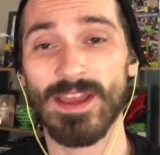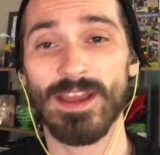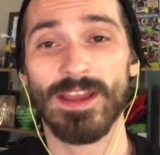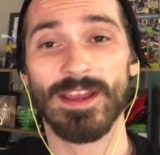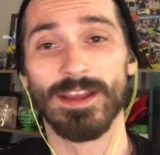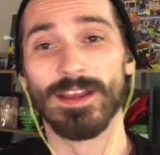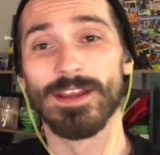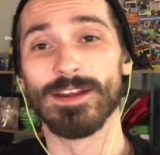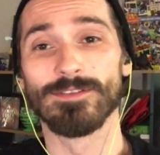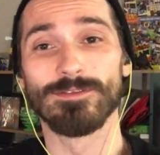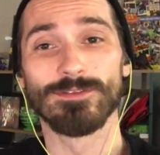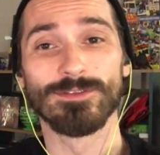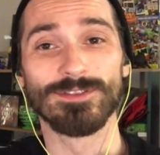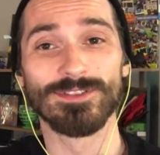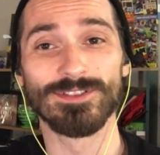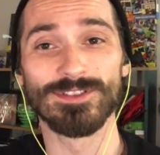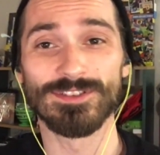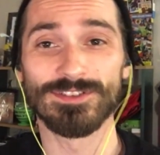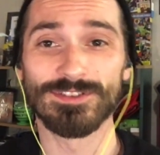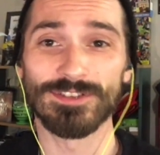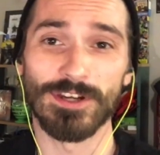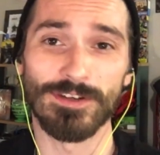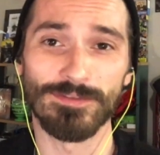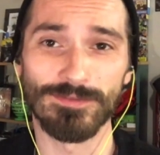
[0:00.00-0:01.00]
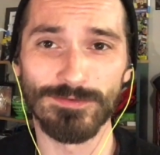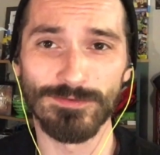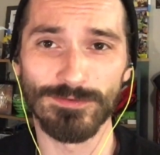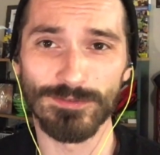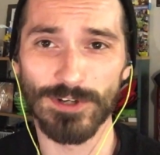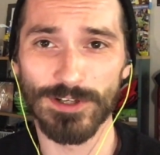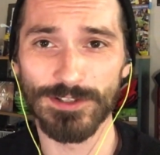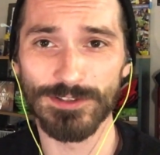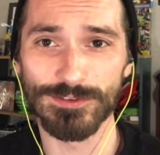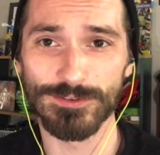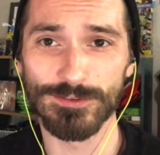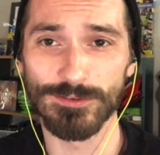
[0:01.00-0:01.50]
Hey everyone, this is Scott from
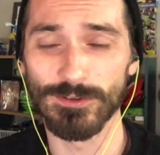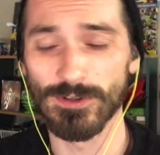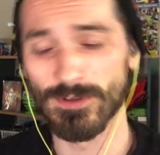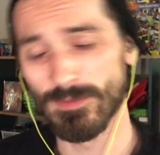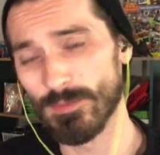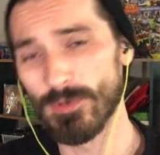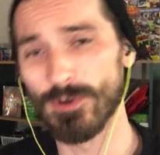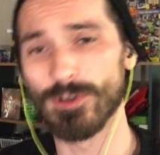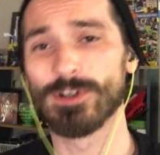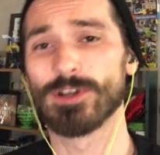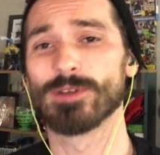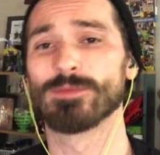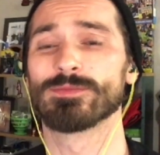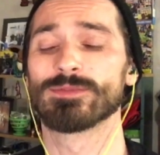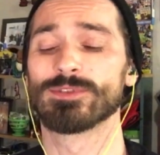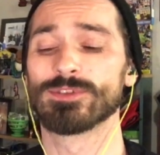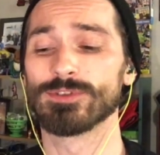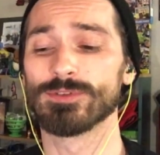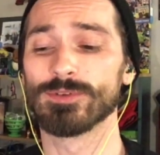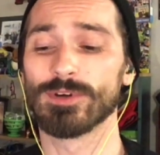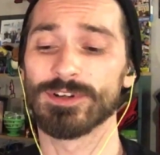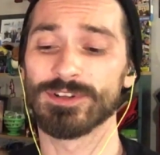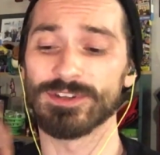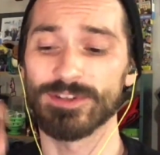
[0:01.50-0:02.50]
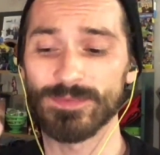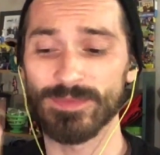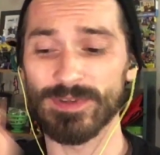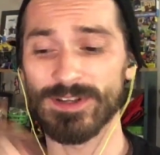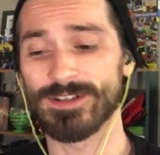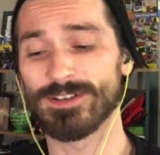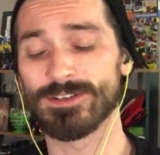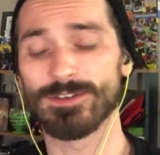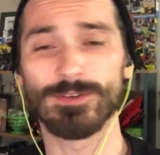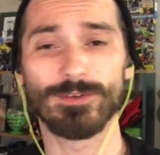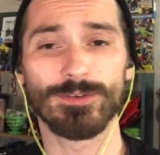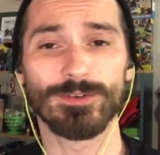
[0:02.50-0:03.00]
Forgot to Grow Up. Welcome to our The
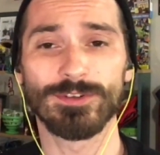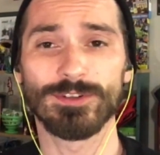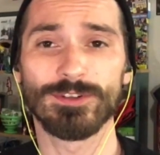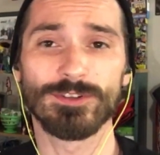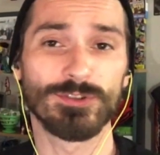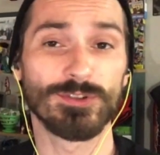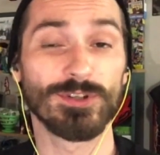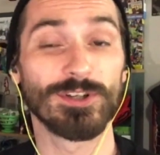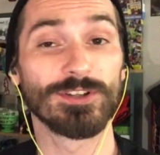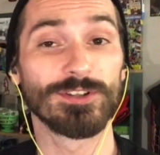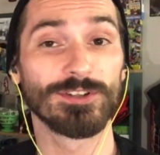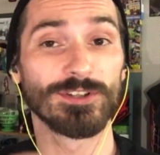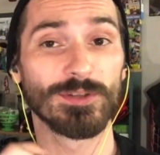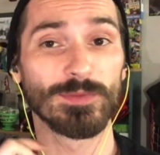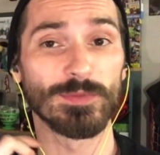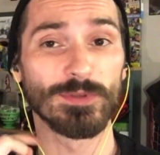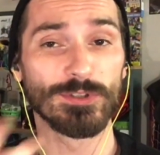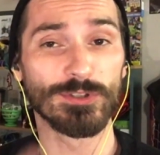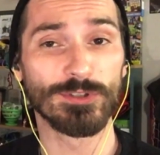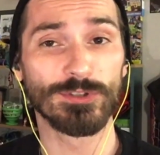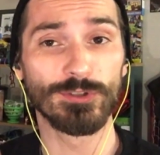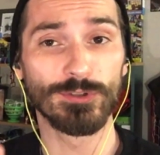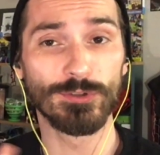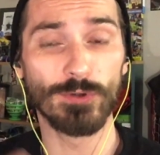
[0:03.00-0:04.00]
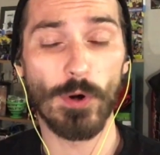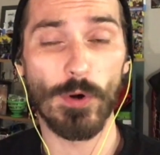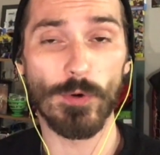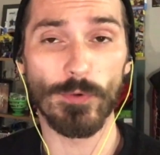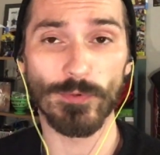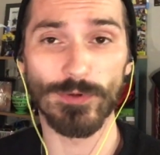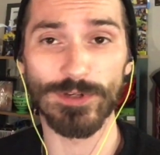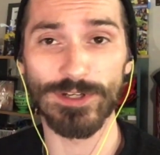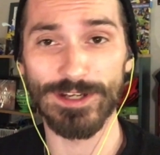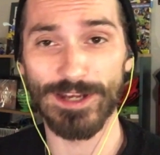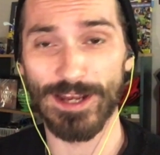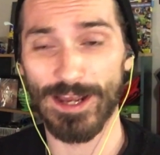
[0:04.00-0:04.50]
Mandalorian trailer number 2
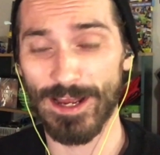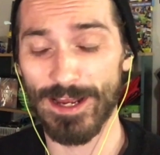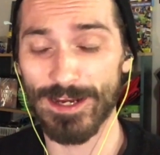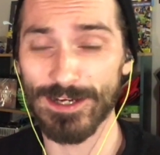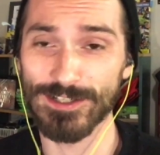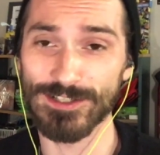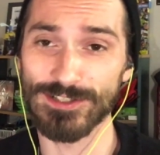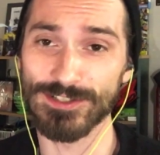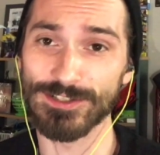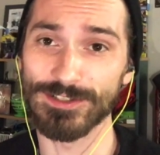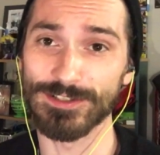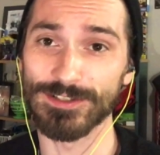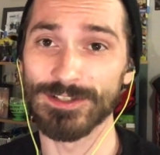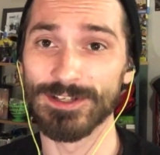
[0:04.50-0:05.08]
reaction.